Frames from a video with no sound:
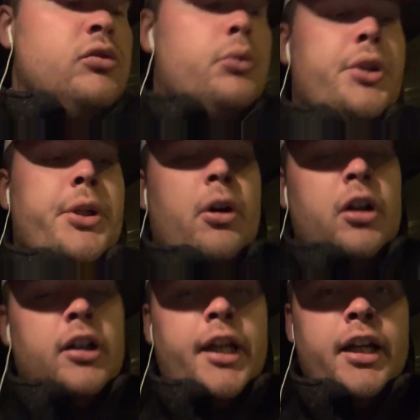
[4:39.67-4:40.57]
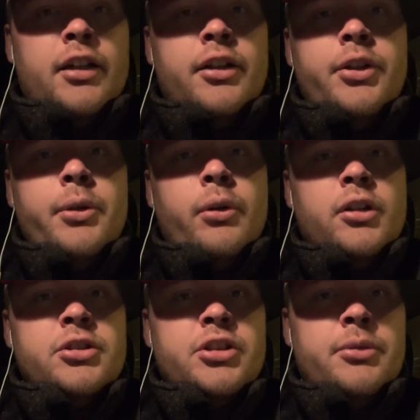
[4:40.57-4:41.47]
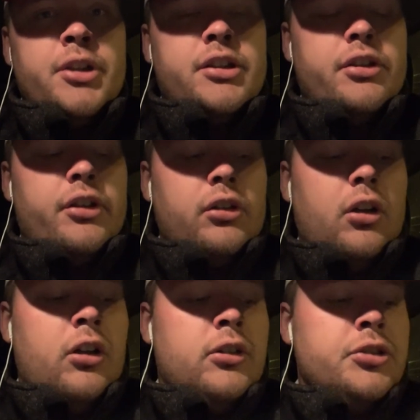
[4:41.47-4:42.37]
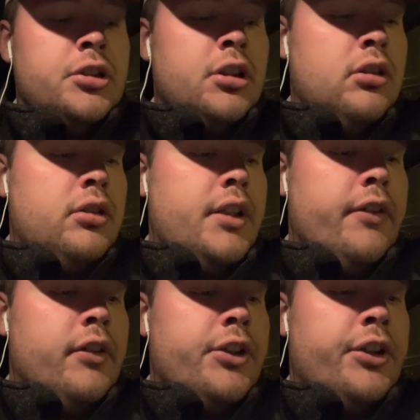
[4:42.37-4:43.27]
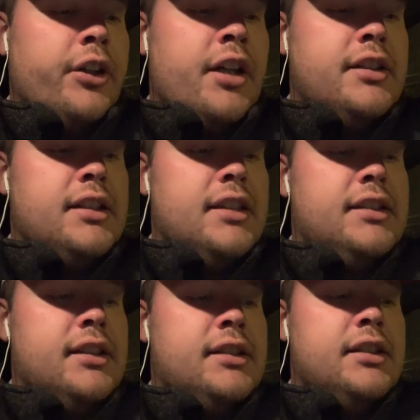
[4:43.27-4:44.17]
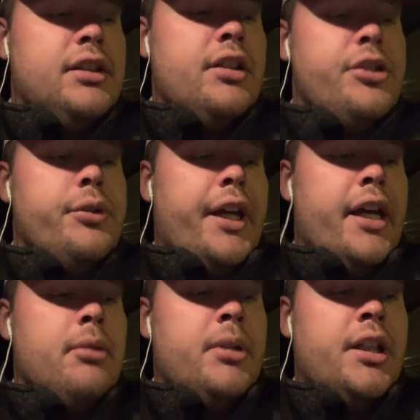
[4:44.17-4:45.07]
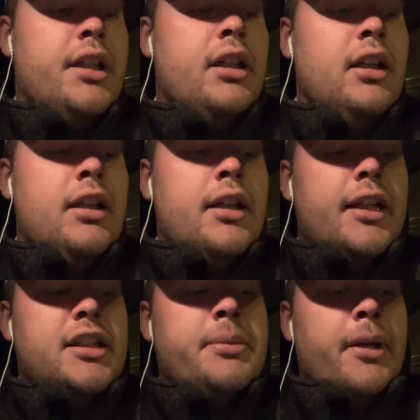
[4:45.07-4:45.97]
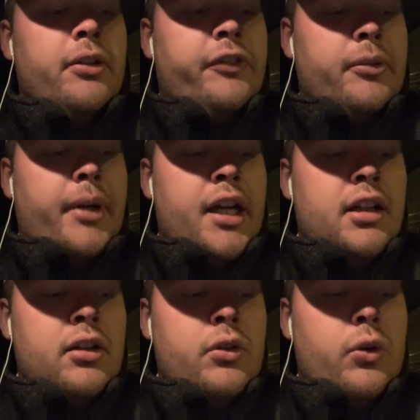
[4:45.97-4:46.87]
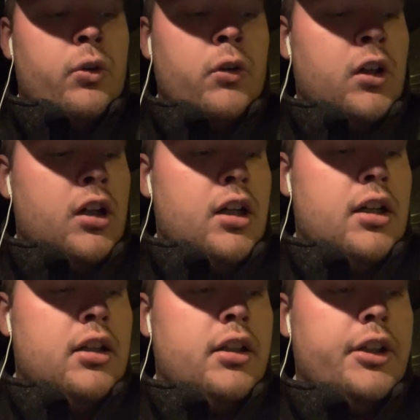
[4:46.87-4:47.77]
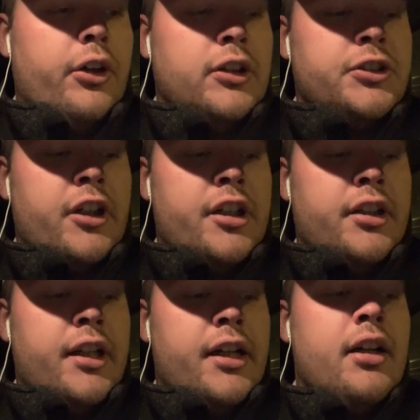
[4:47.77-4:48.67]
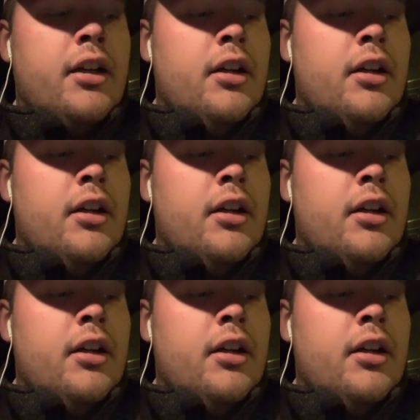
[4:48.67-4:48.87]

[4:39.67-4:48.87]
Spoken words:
When you are in Canada, you are subject to their laws. Even though you're a United States citizen, you can be expelled from Canada or incarcerated there.